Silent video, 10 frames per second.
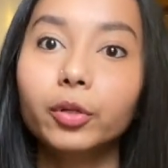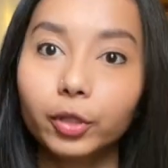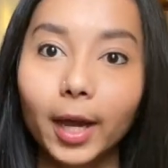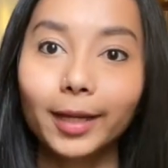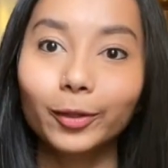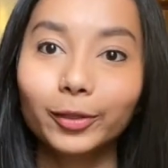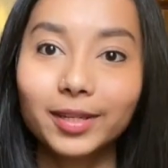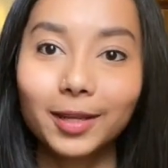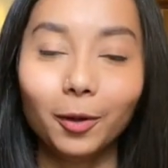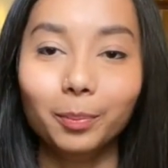Try not to
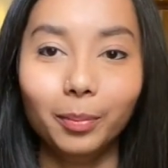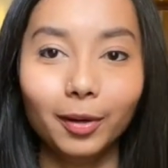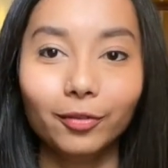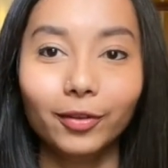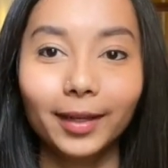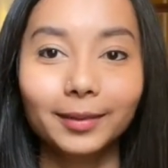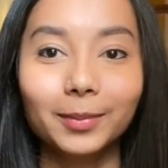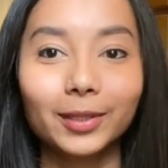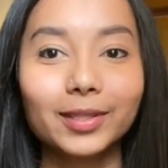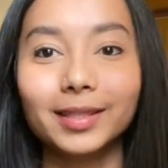sound perfect,
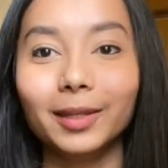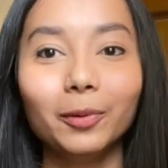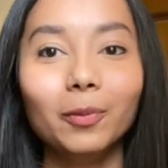because they don't